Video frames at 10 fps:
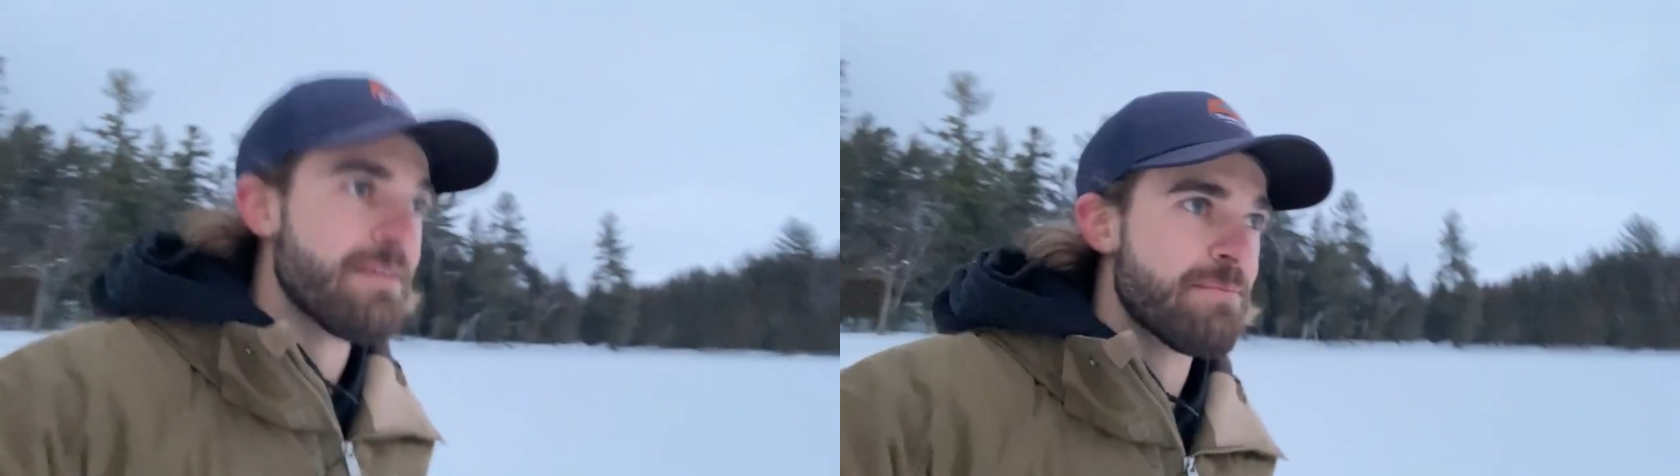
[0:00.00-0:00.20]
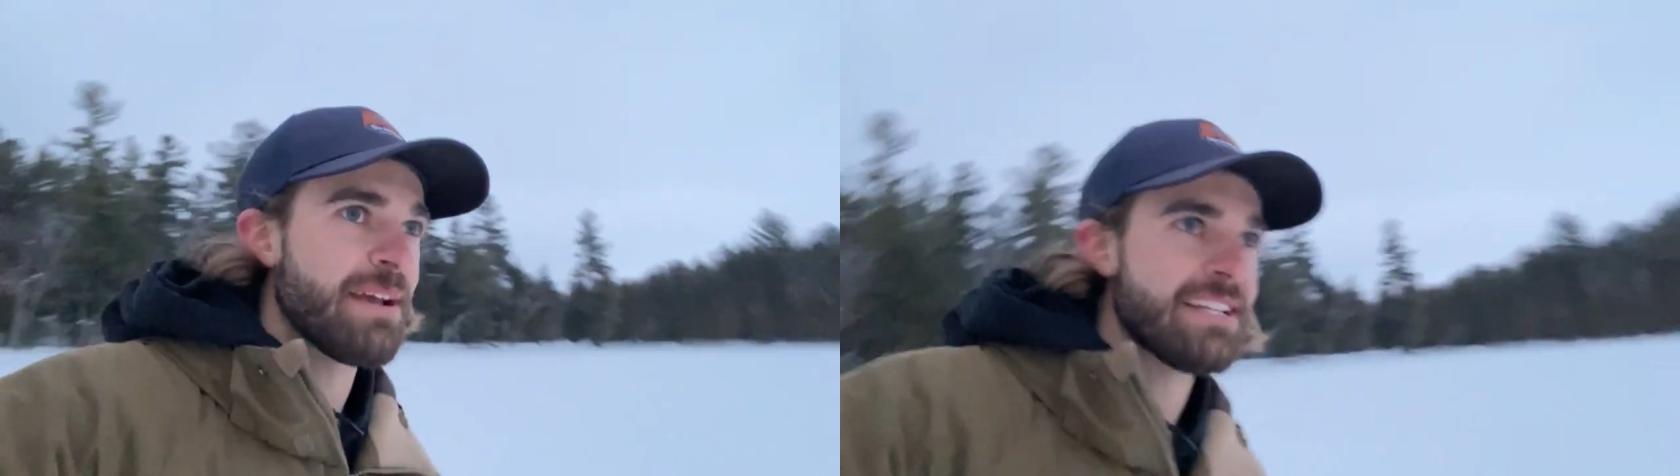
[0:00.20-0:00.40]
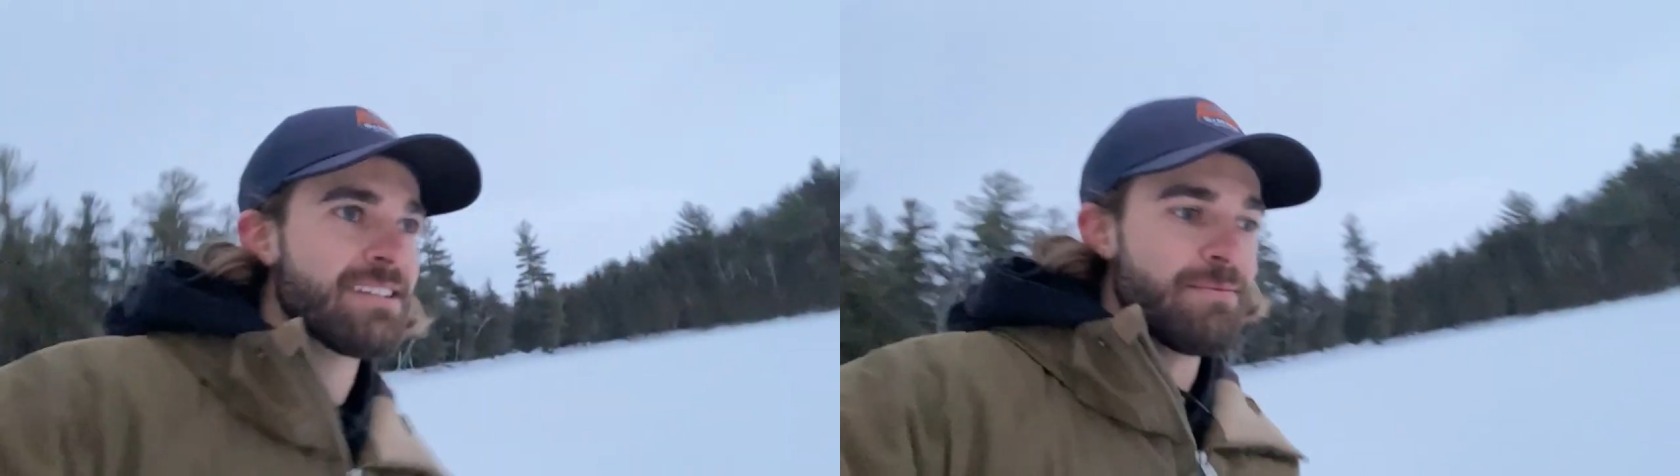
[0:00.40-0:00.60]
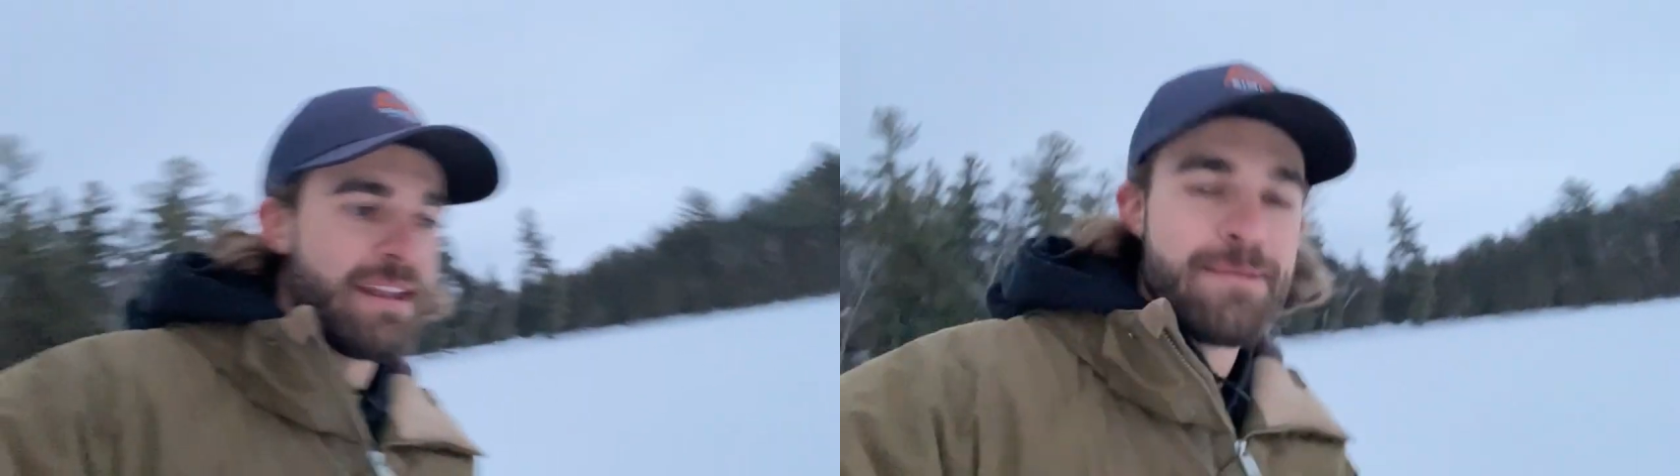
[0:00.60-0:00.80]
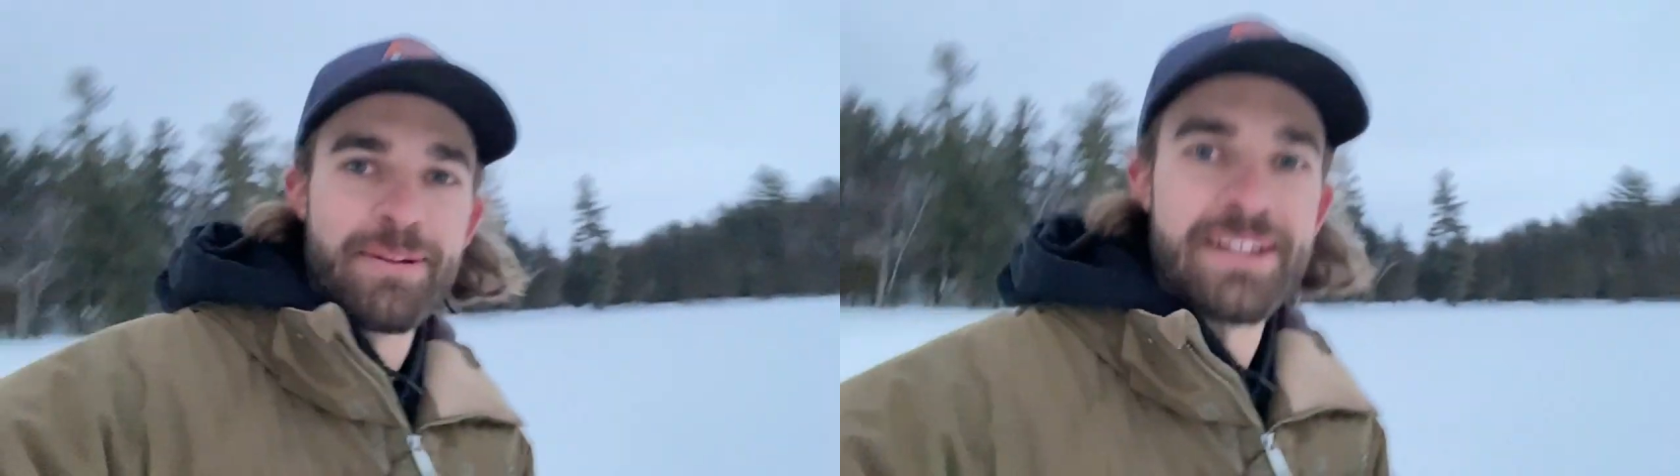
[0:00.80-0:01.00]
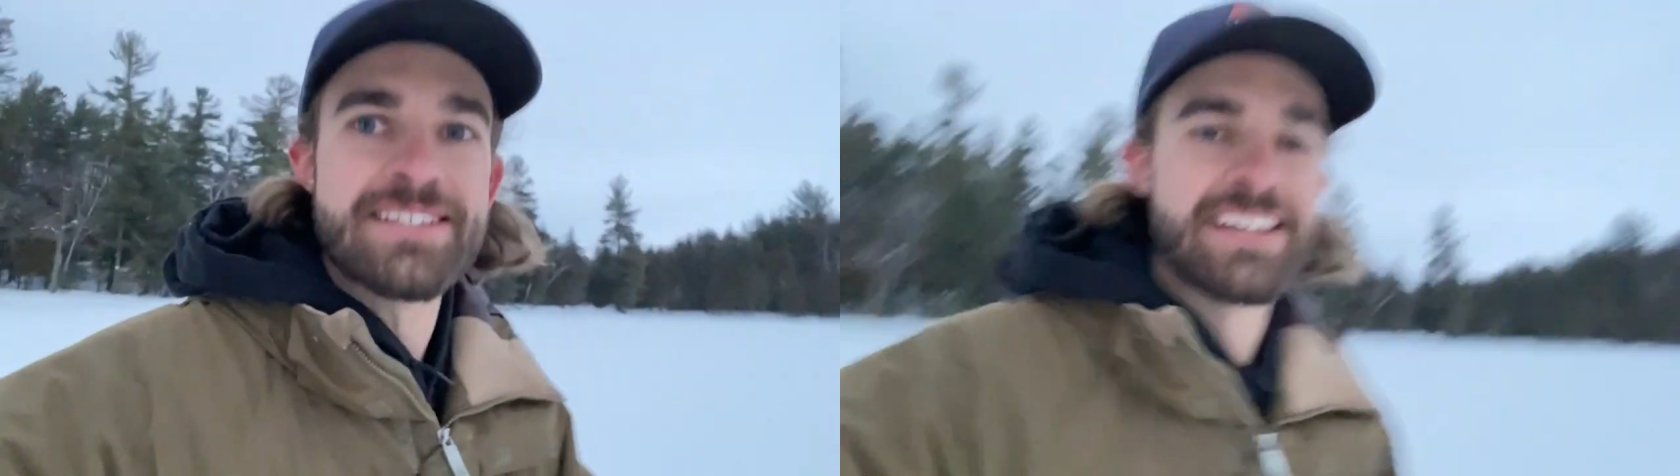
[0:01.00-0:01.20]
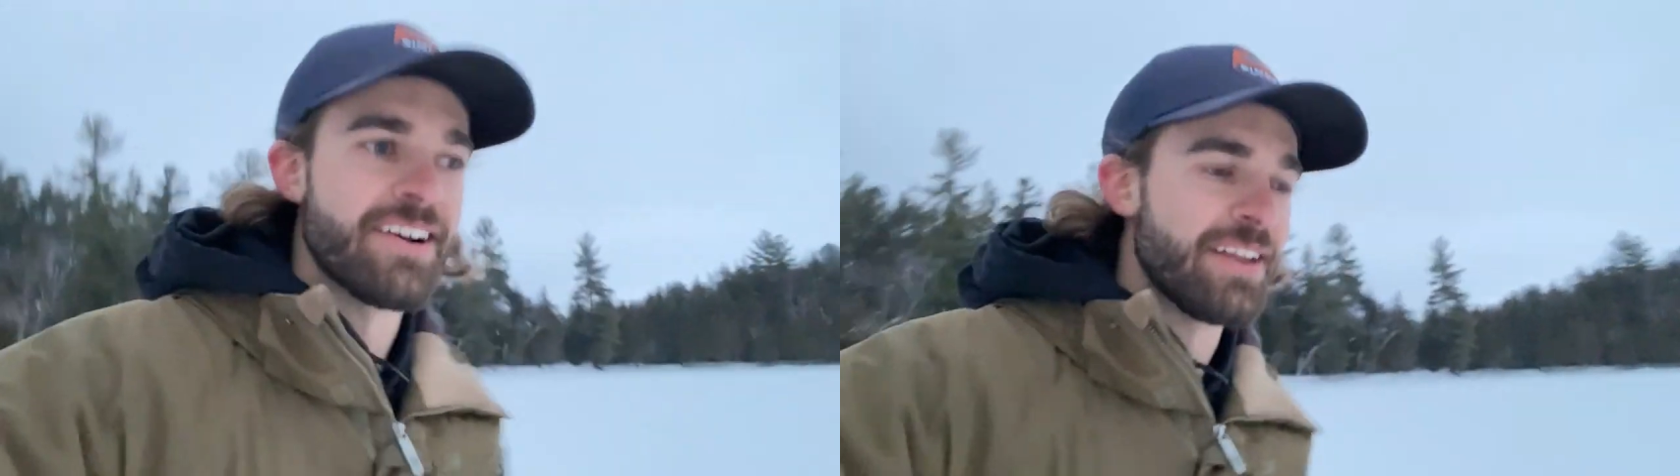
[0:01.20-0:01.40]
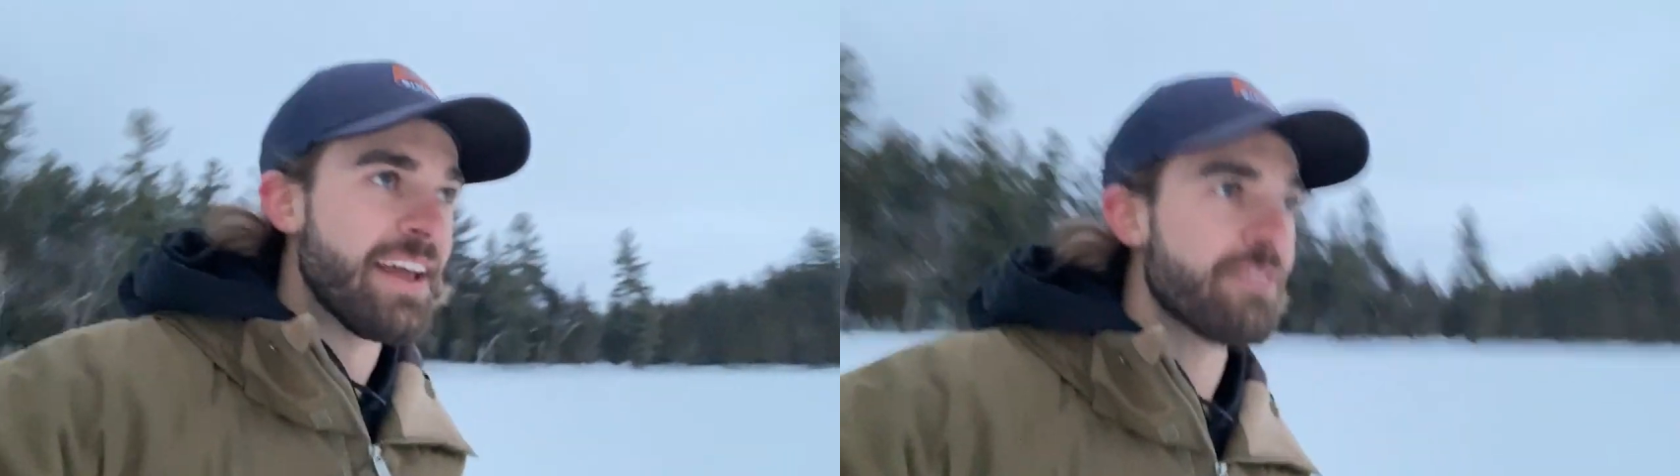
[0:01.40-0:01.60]
getting some niblets here
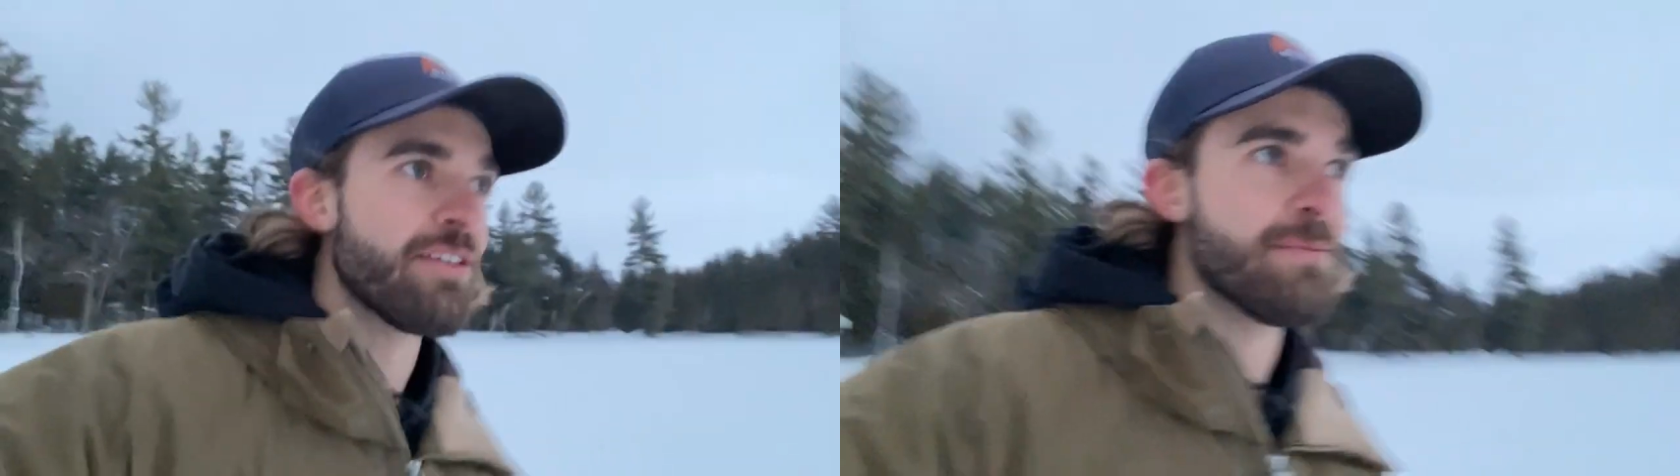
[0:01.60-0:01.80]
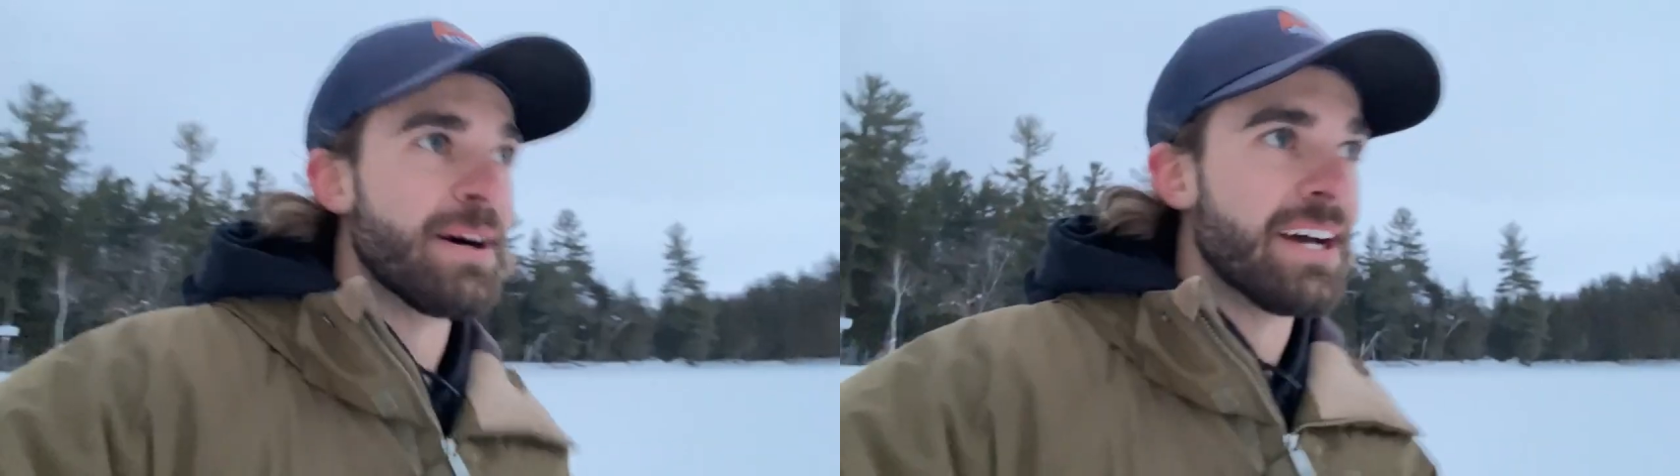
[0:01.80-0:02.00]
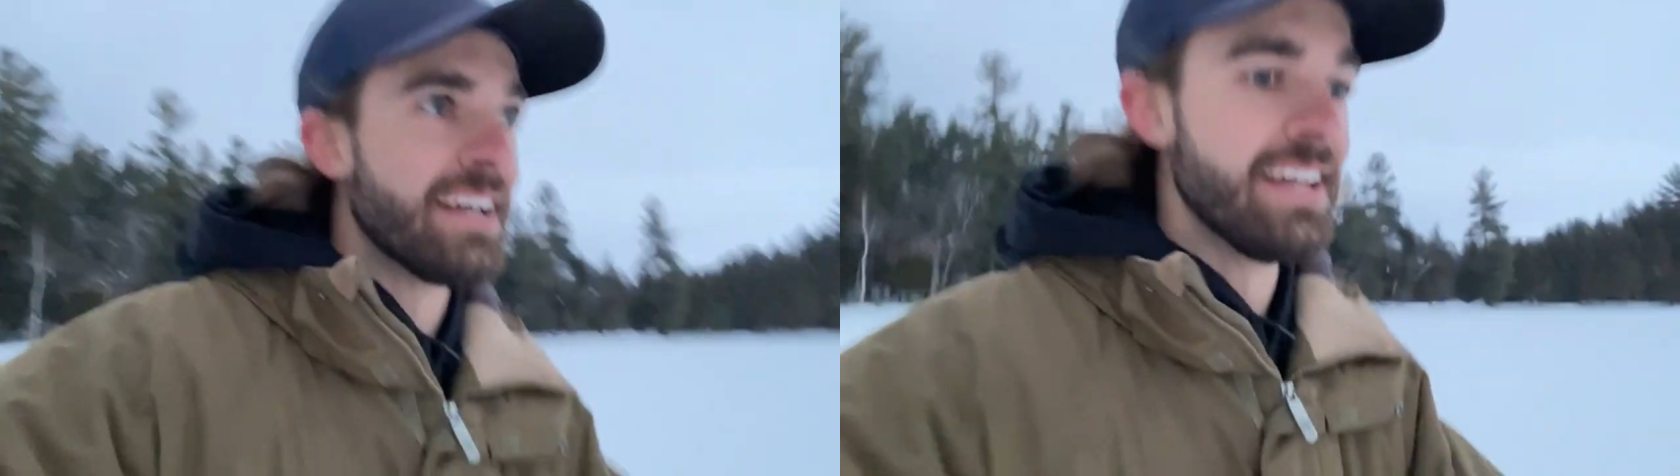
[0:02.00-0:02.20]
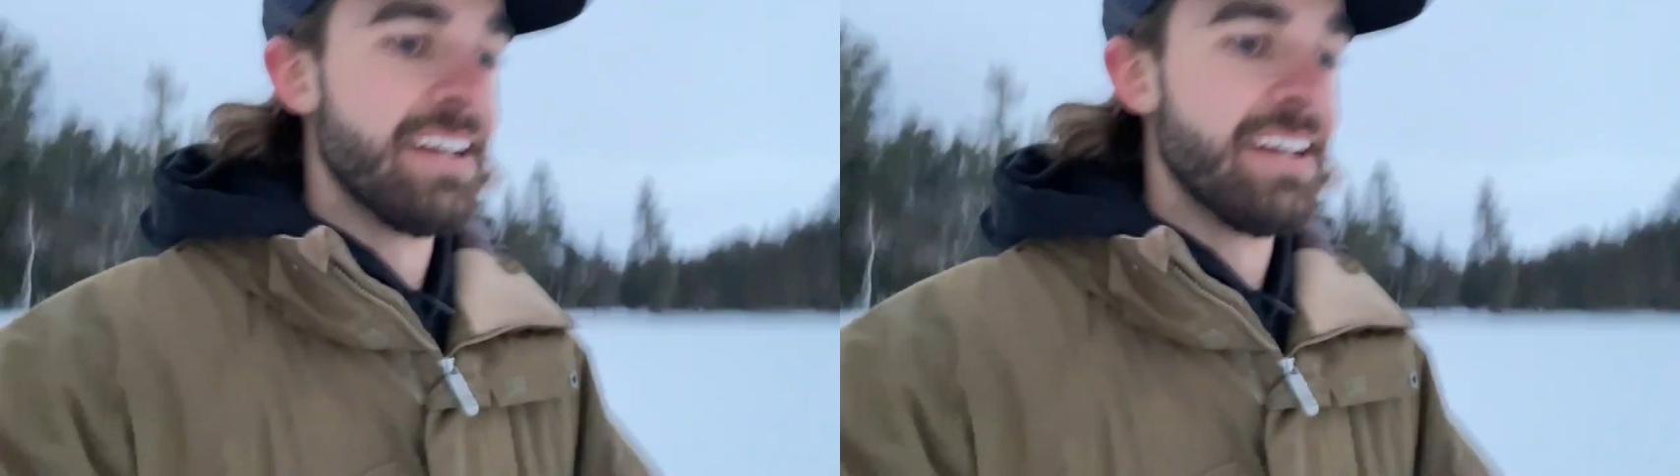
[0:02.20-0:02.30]
and there from, uh,